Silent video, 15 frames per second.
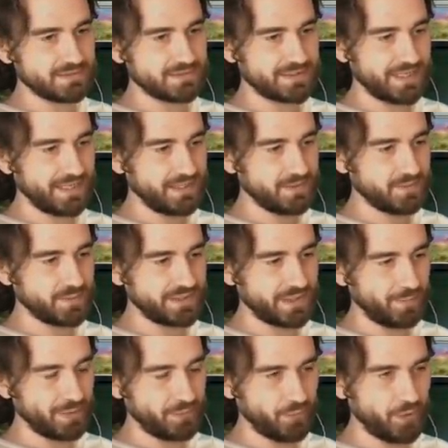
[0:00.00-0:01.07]
Okay, we
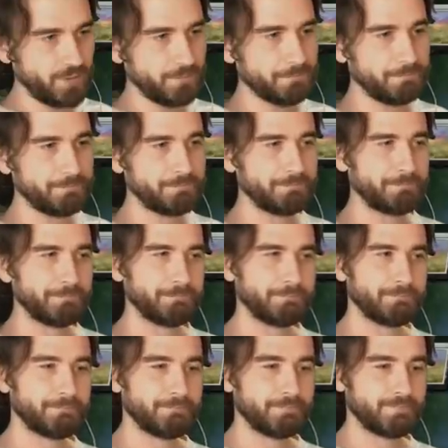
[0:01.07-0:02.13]
double draw.
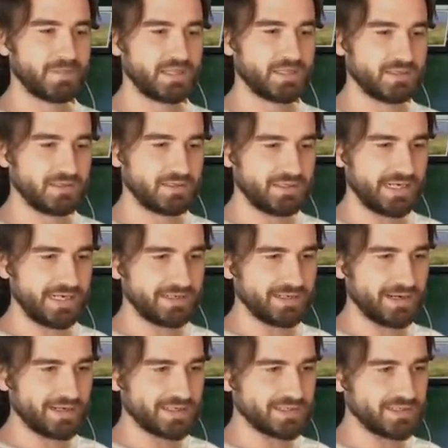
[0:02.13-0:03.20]
Take the
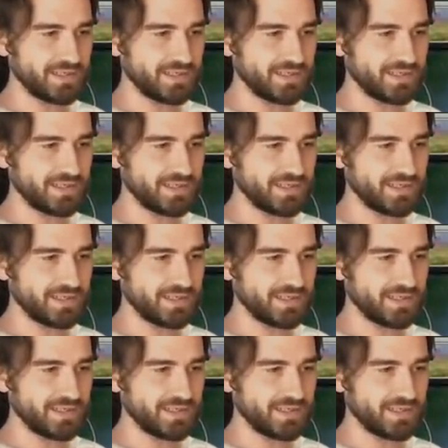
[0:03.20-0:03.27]
action,